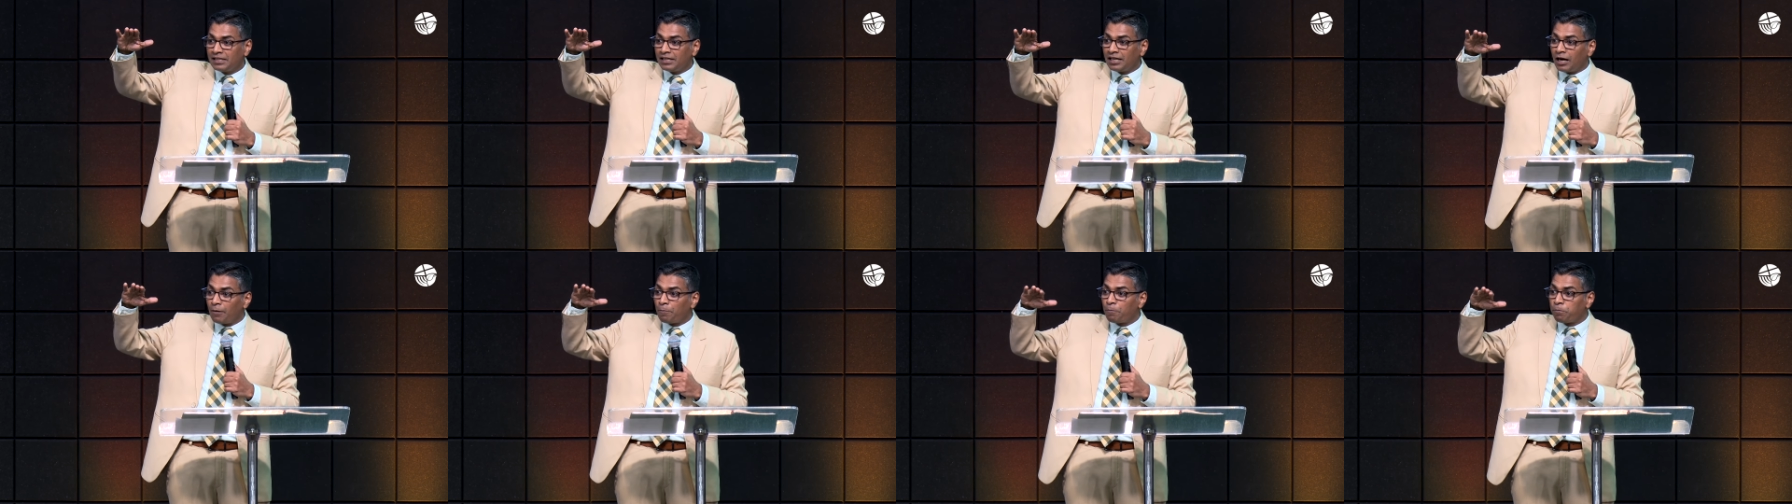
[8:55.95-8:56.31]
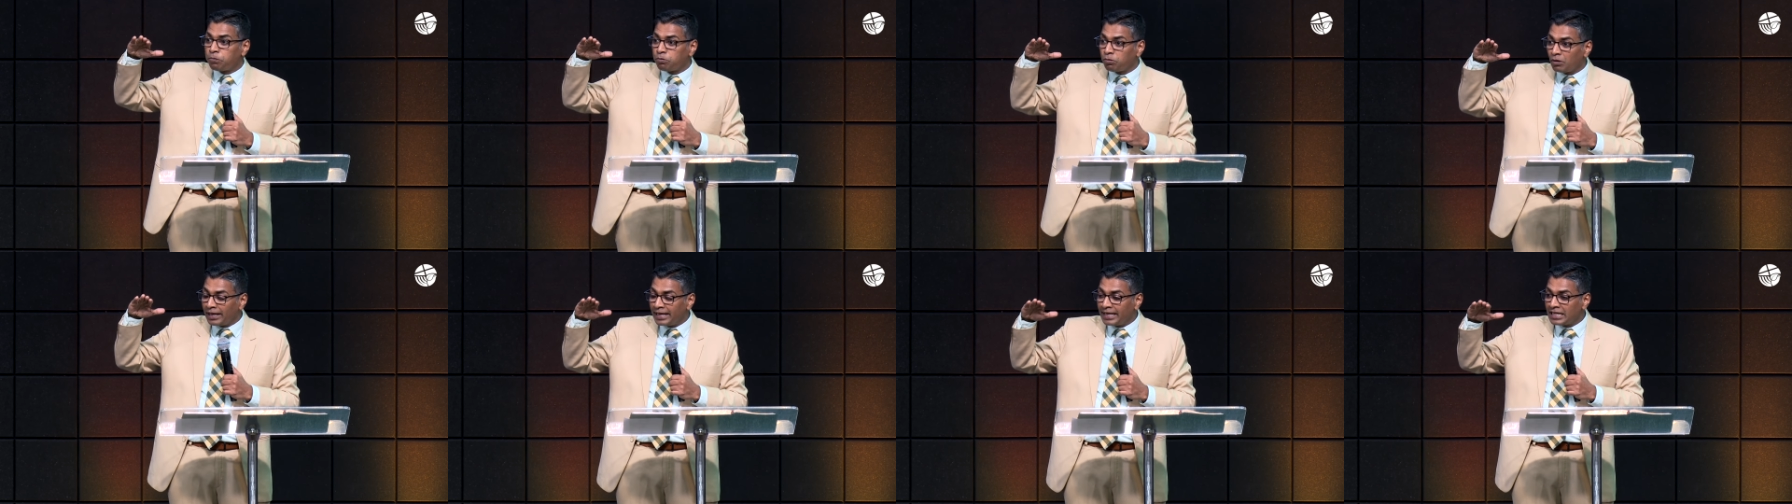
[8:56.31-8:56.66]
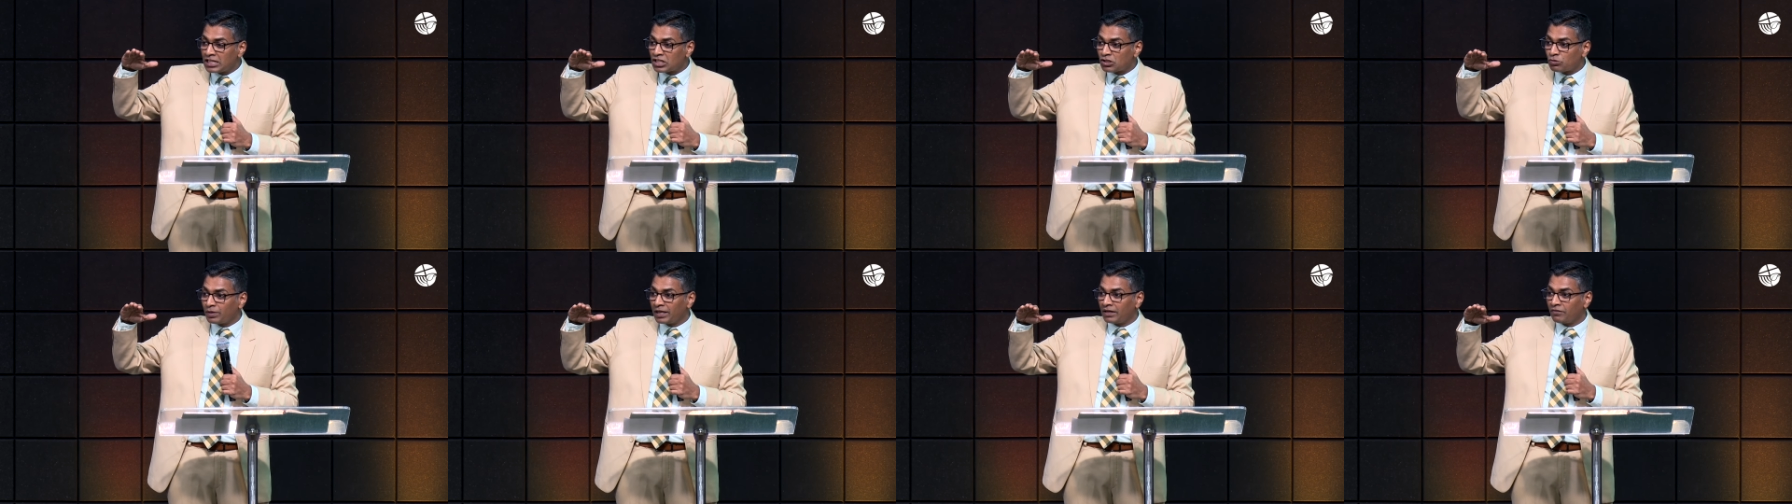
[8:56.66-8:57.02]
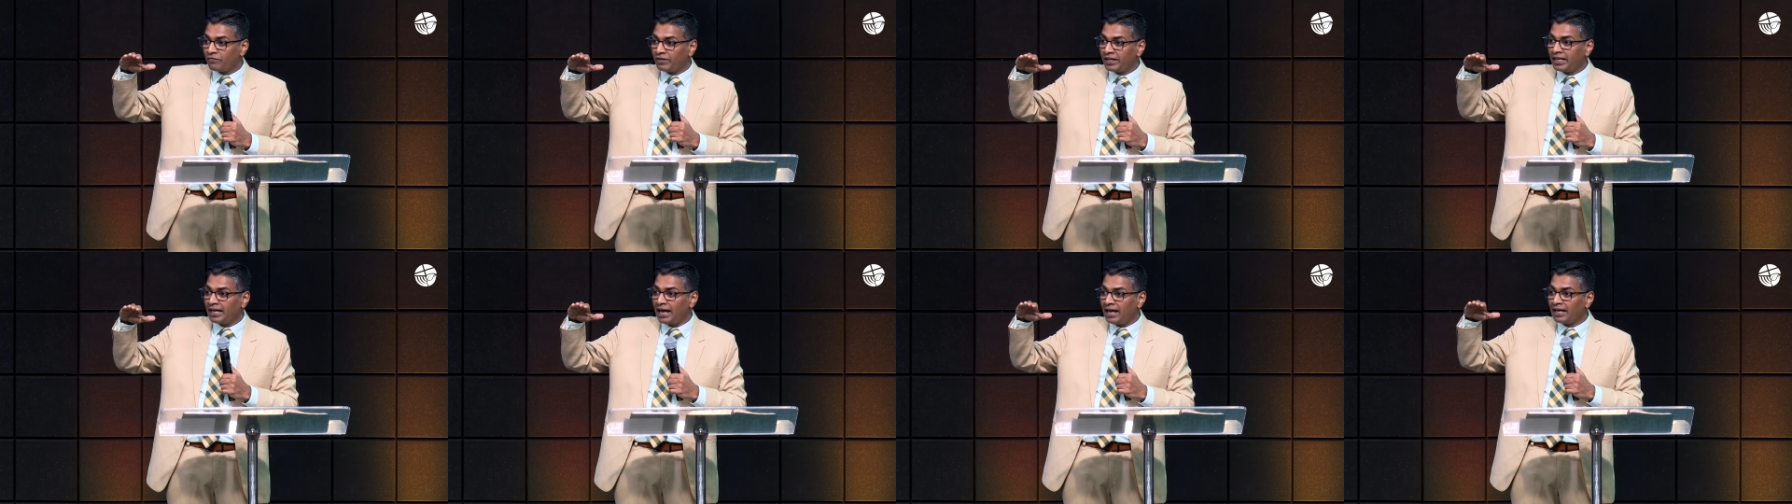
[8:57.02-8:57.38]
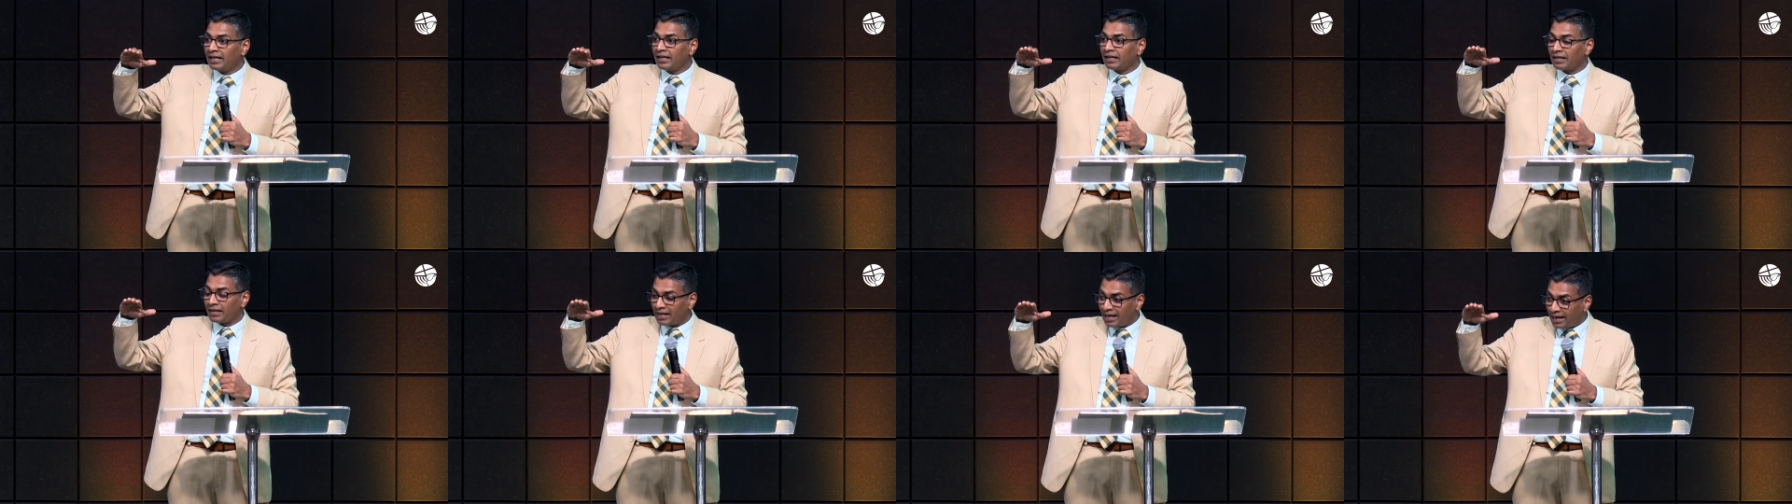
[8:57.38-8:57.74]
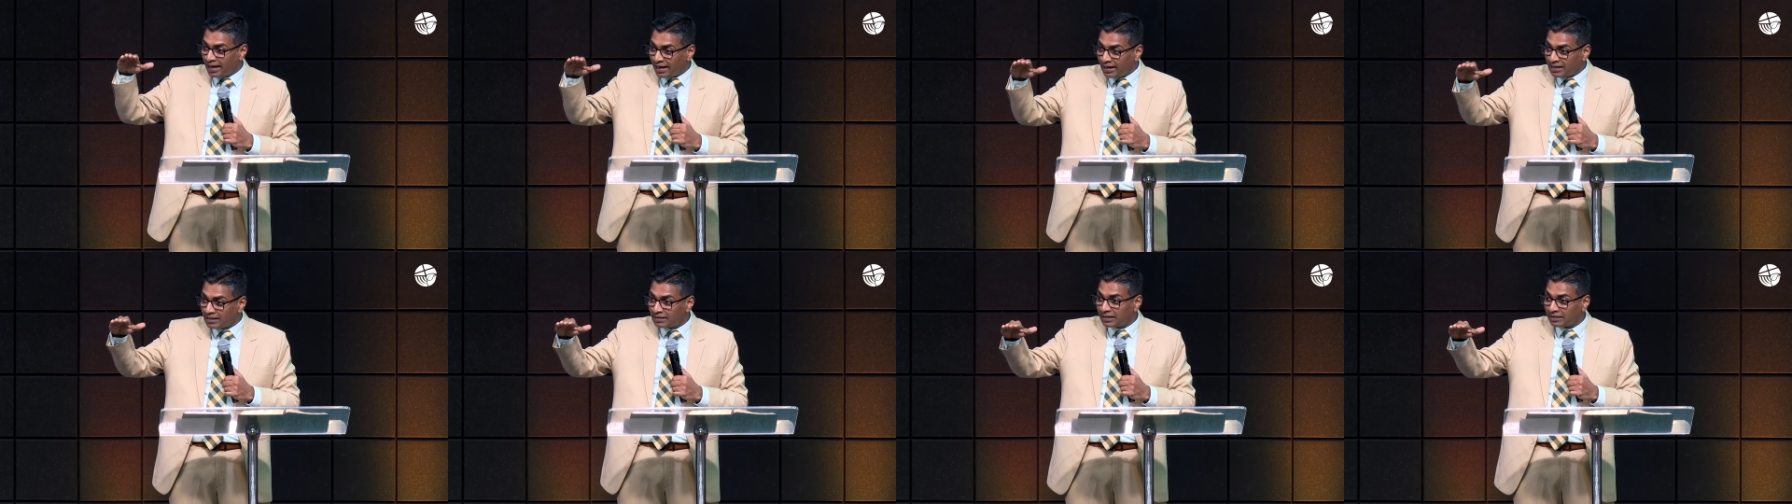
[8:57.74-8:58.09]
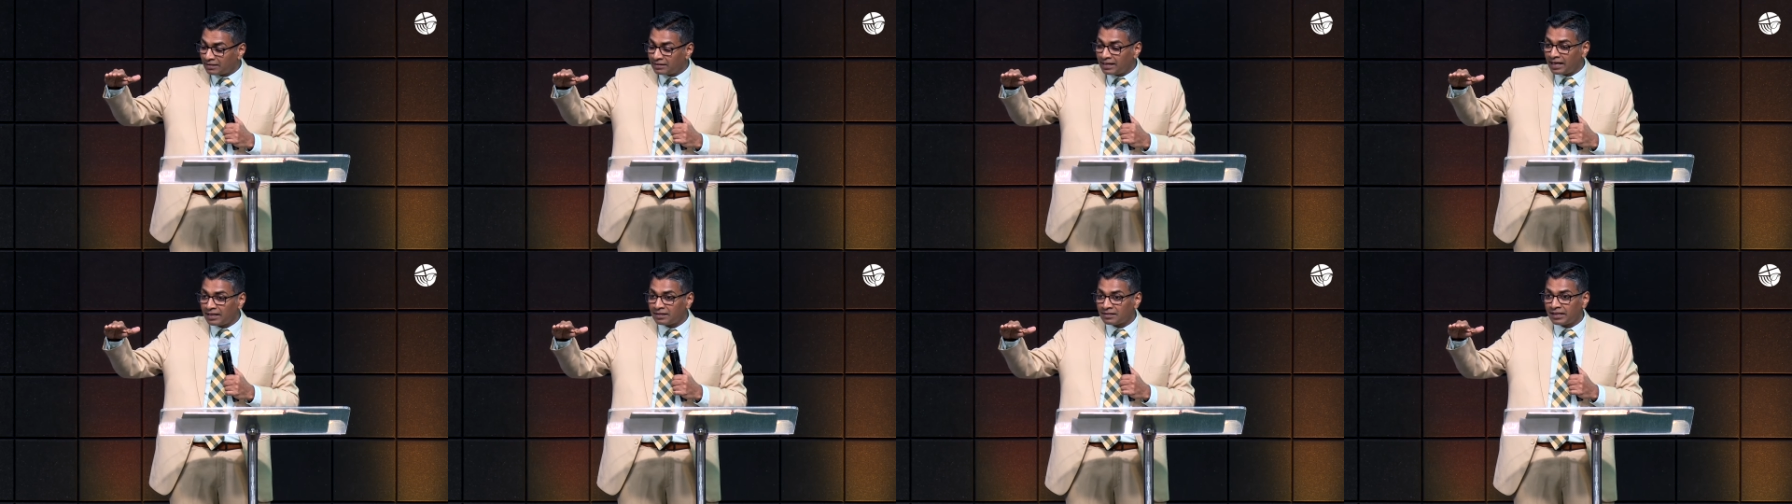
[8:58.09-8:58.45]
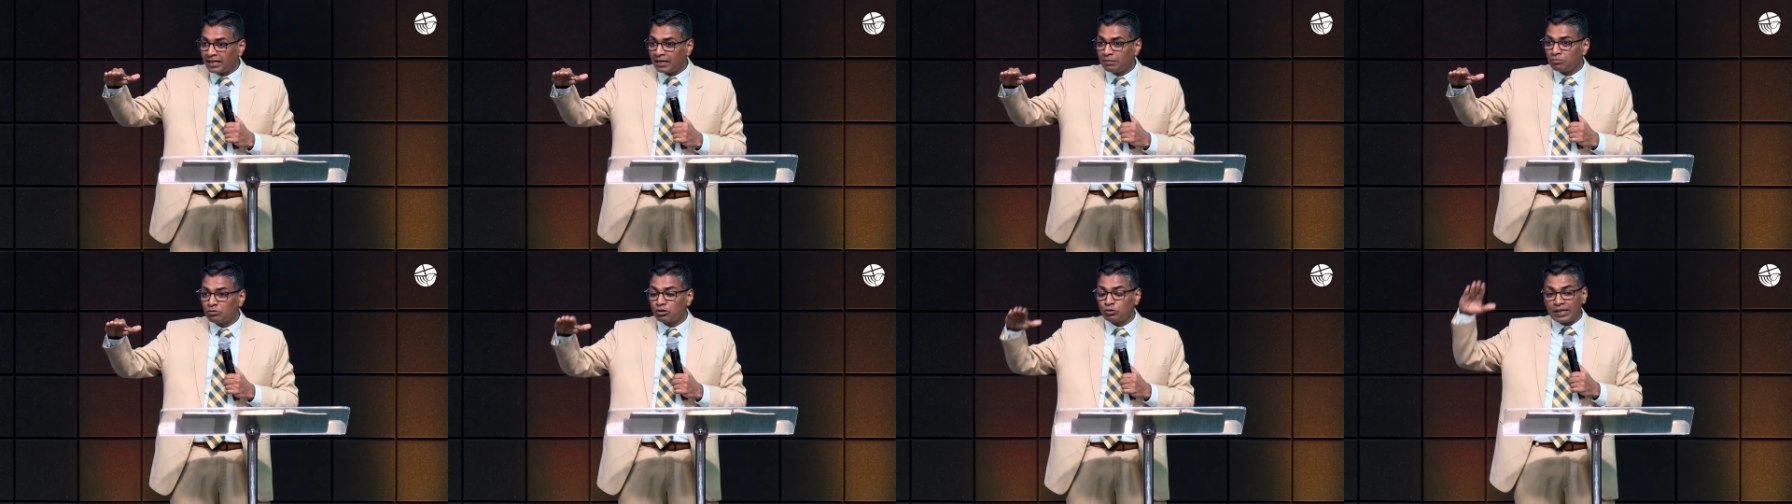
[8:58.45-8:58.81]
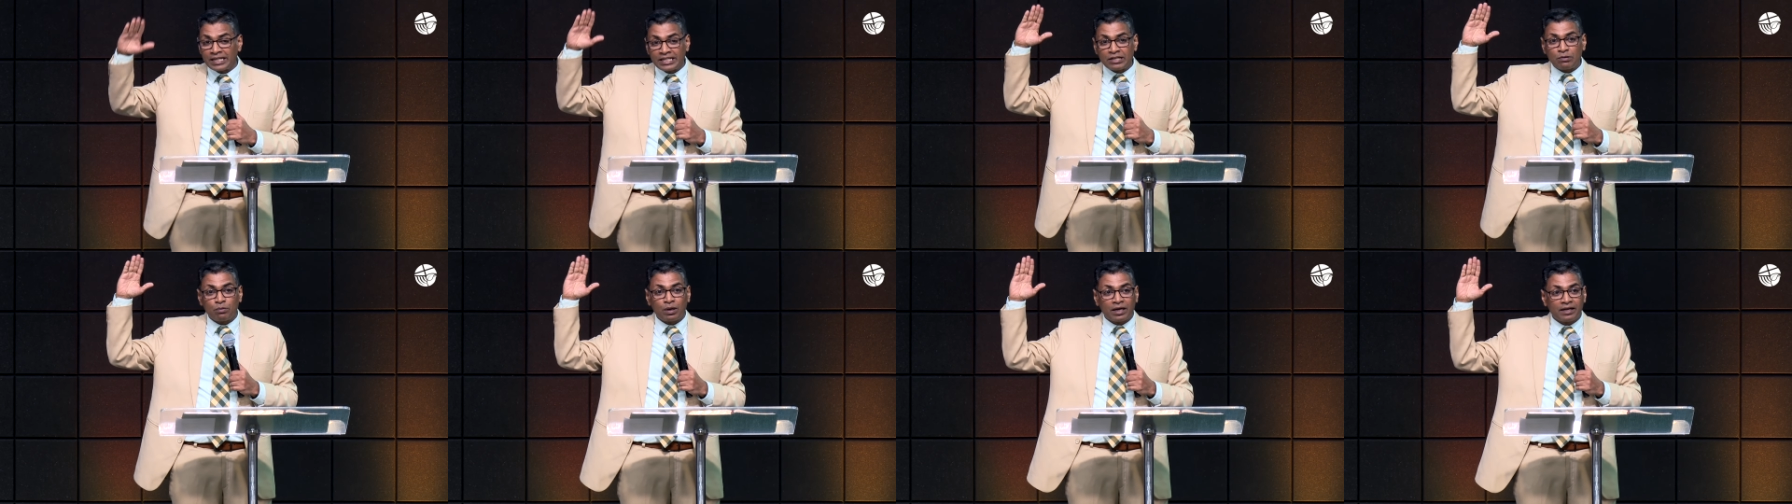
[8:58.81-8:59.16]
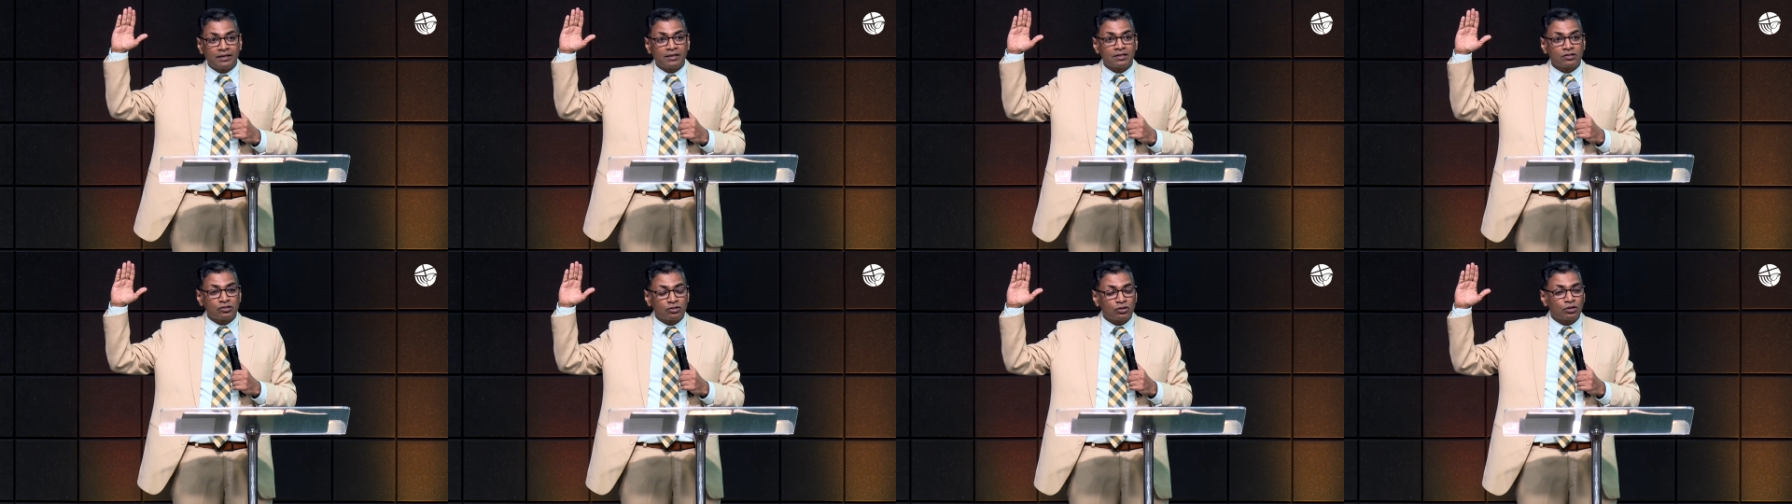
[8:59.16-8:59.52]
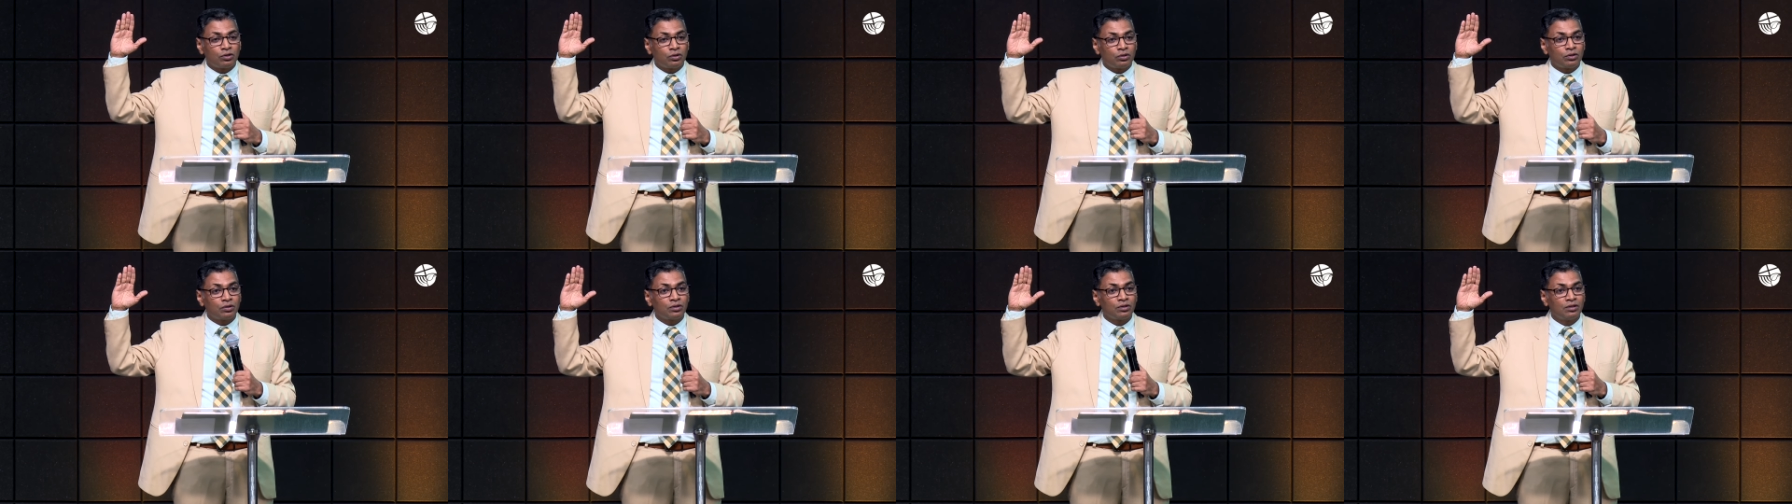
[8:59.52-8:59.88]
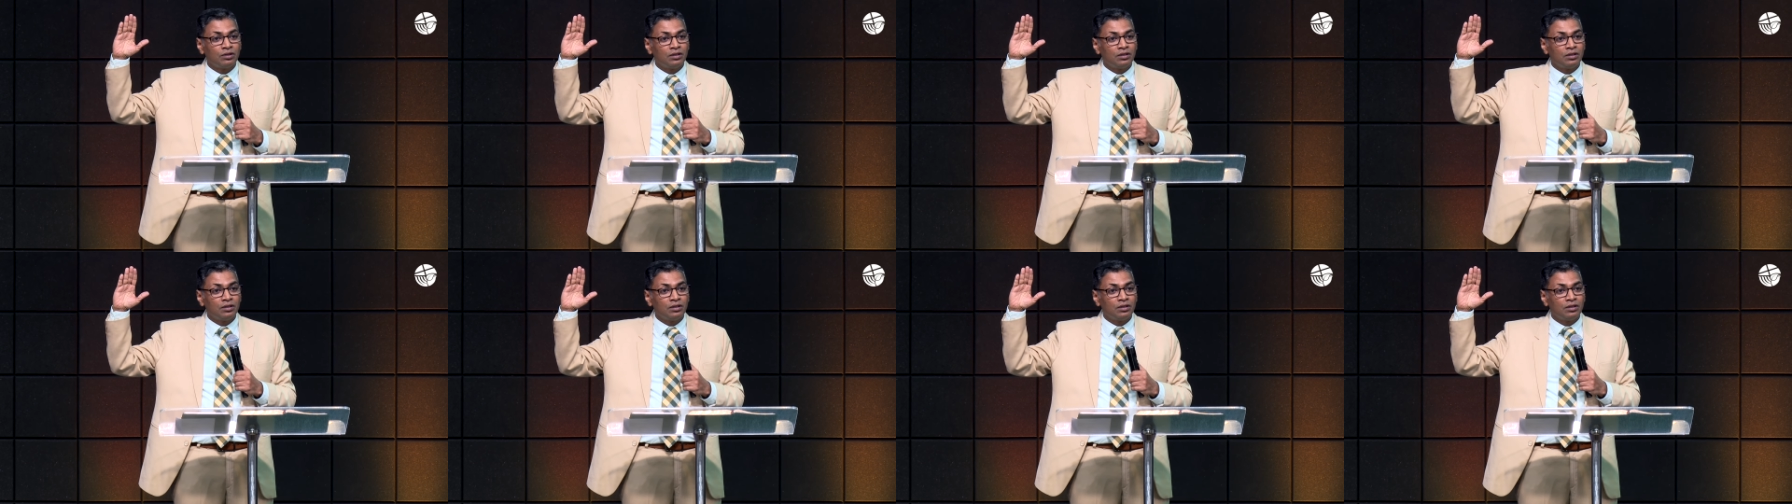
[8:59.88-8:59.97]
a place where we had a land at that time, 21 years ago.